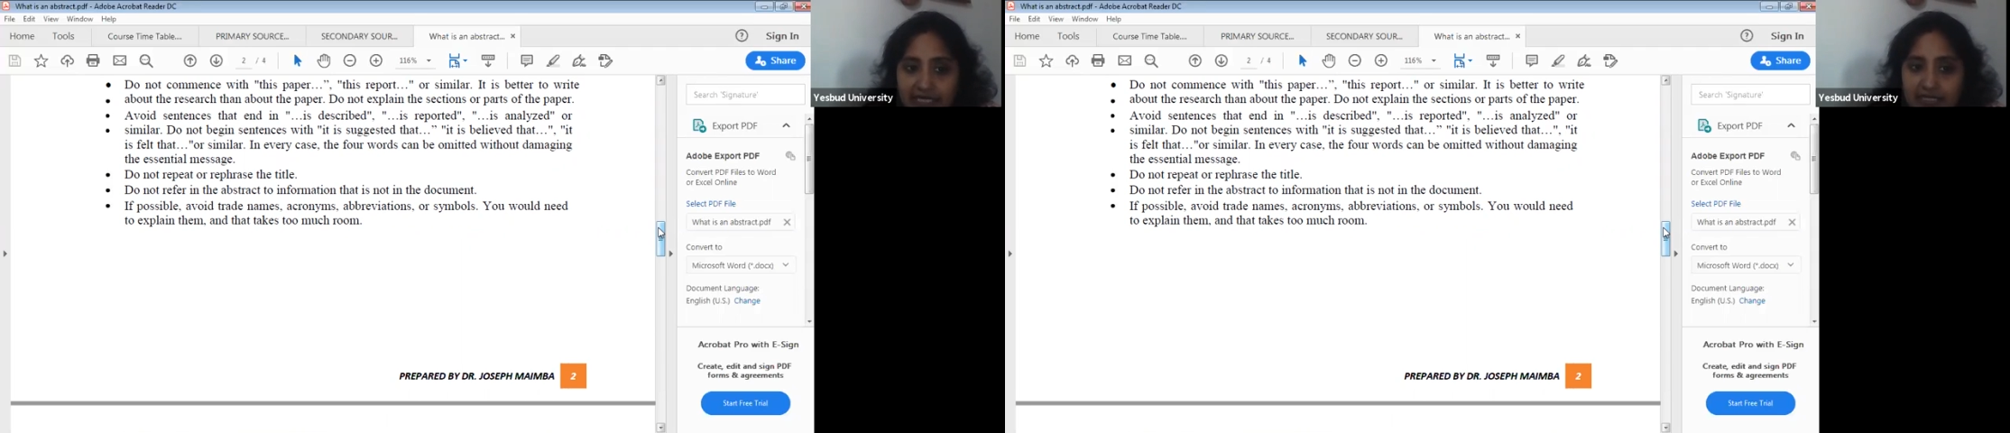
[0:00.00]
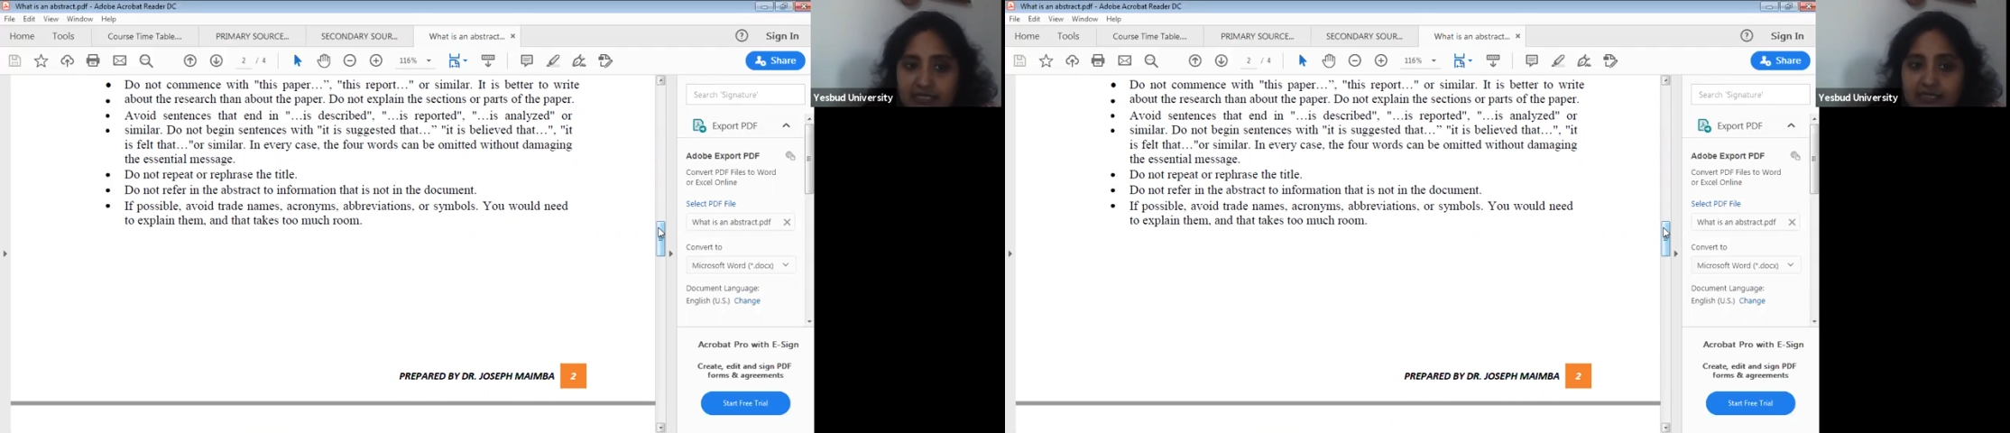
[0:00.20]

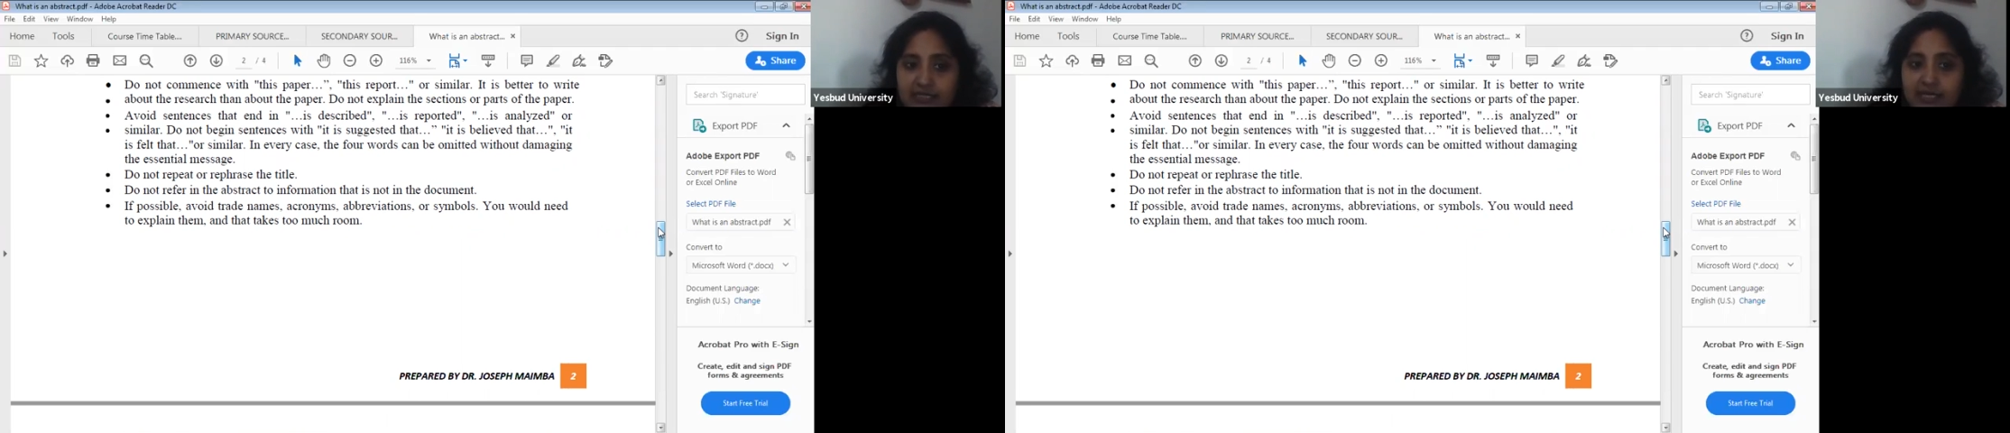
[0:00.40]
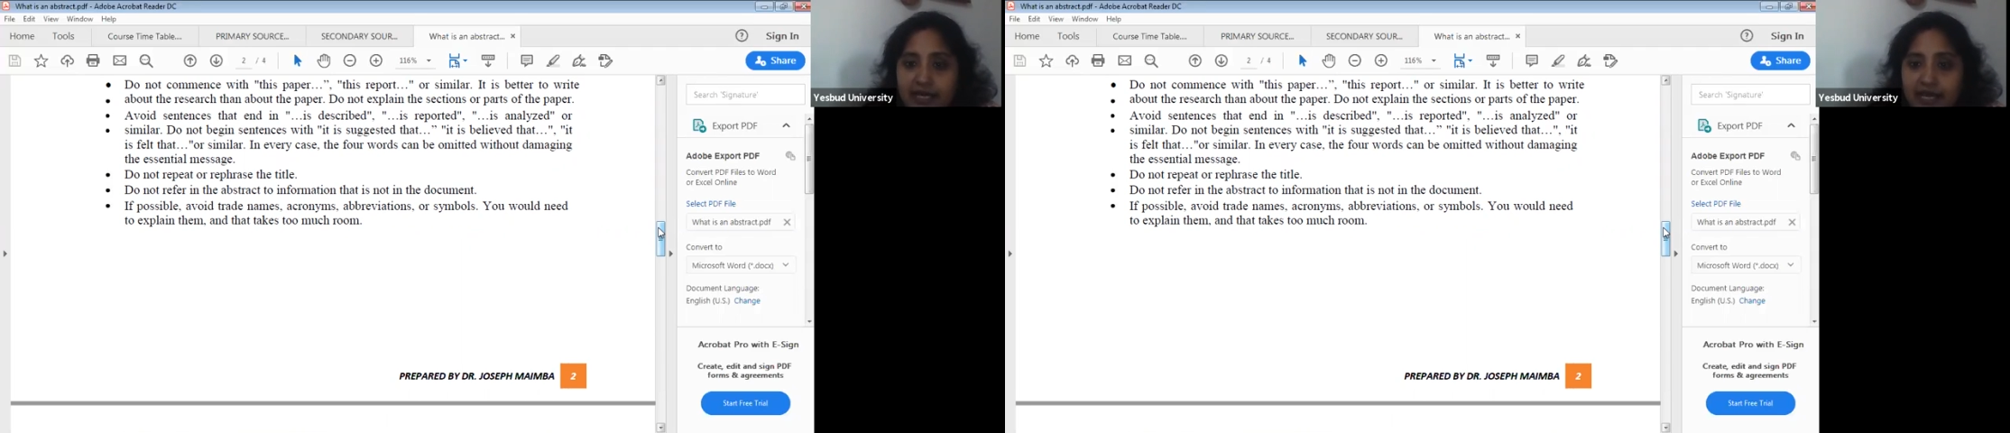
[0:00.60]
is
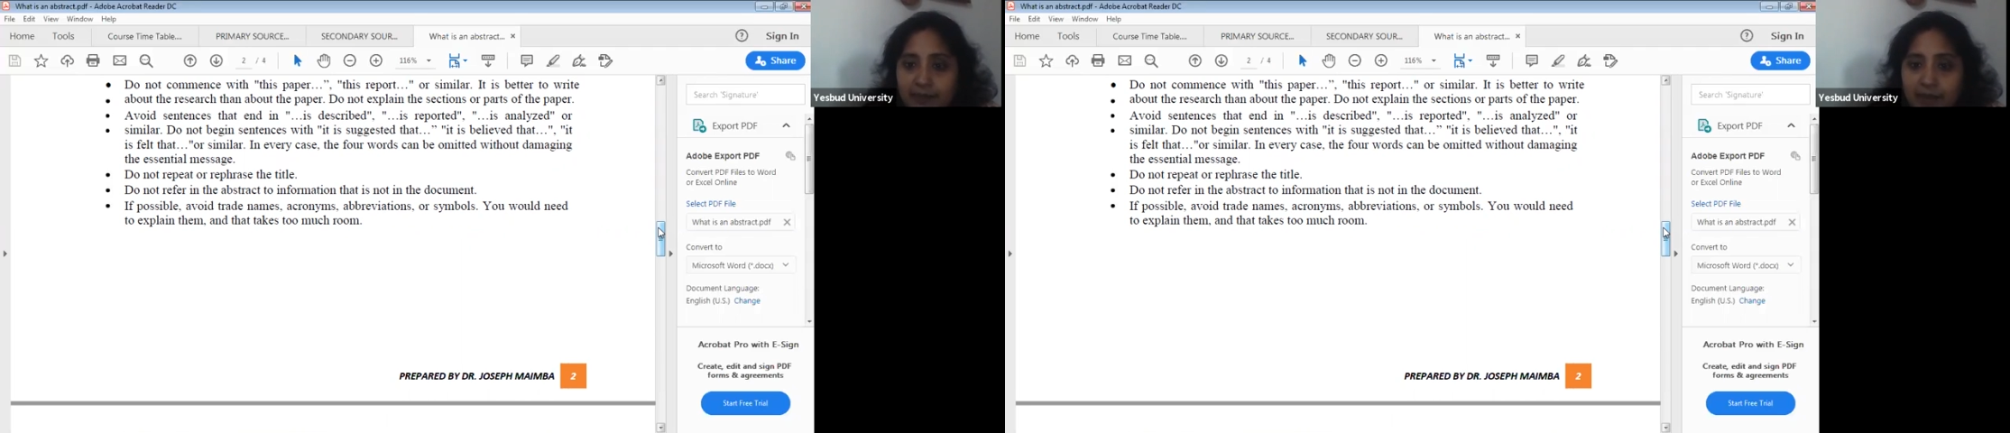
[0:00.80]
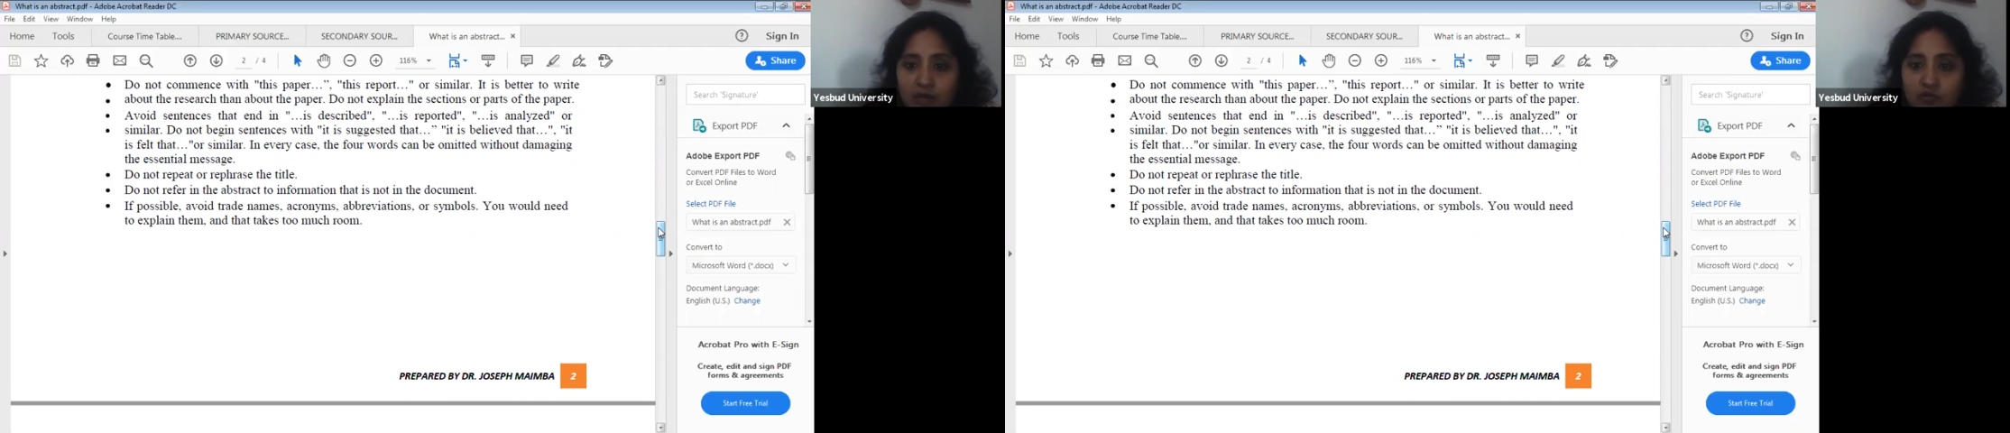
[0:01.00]
the
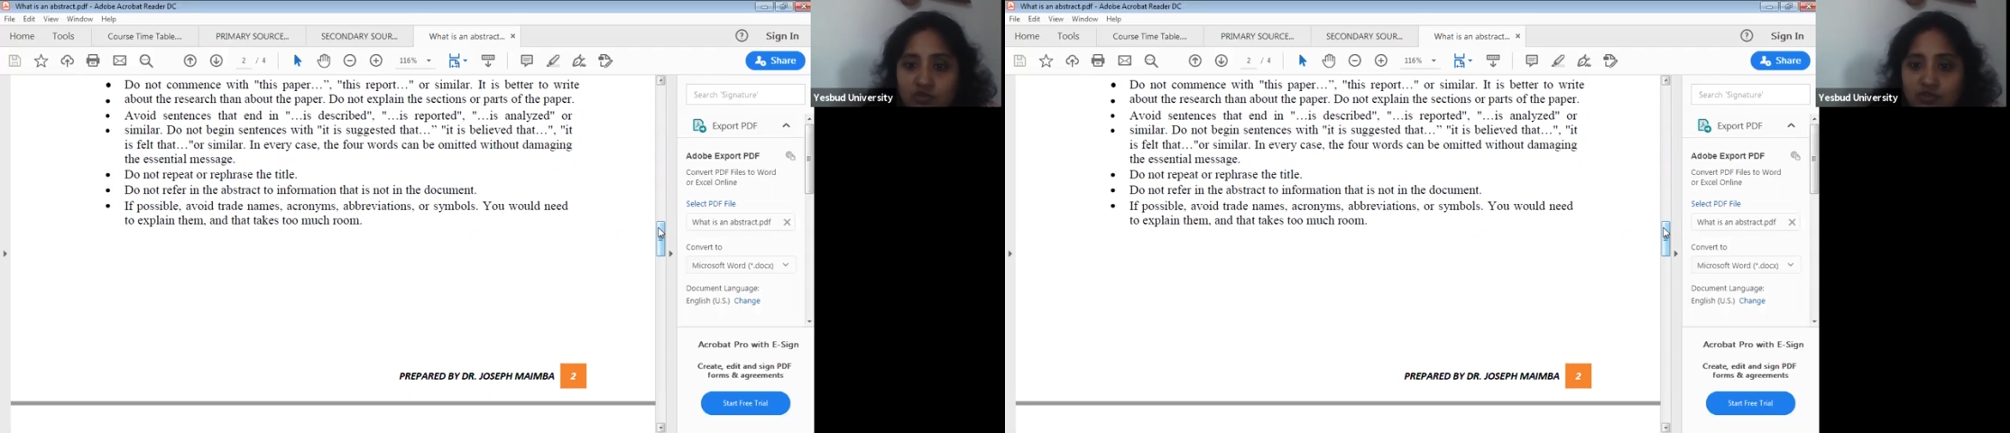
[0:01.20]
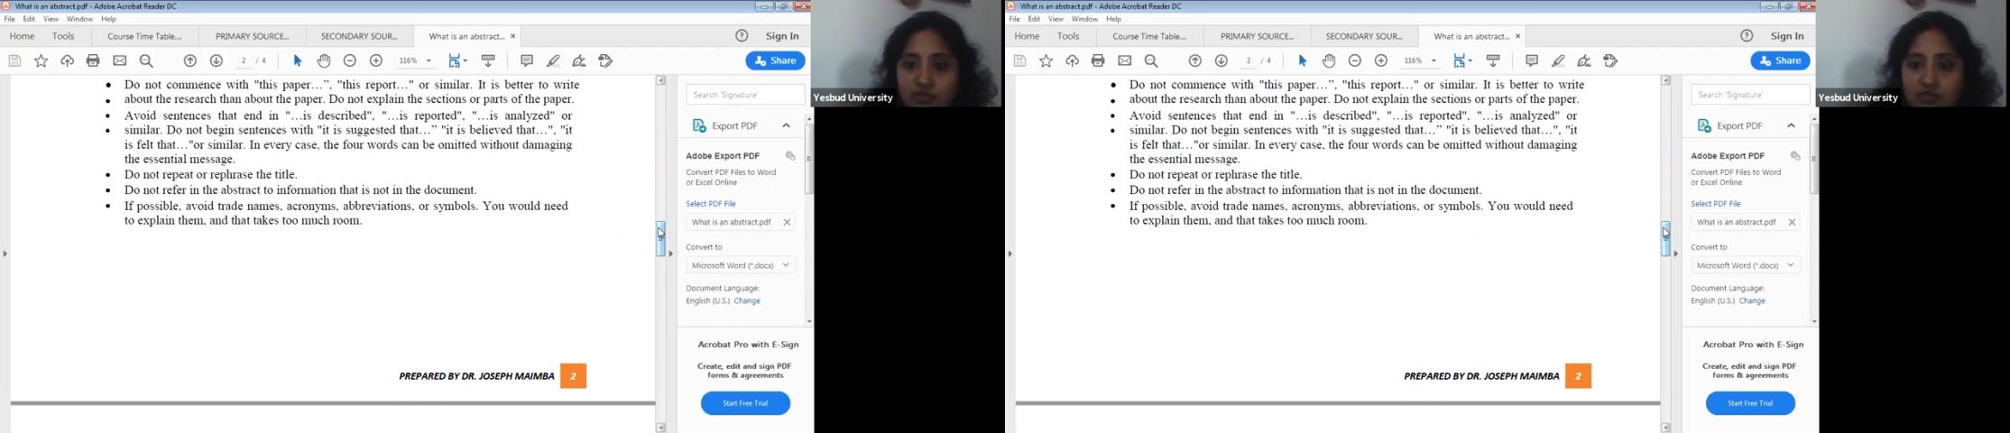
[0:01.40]
about.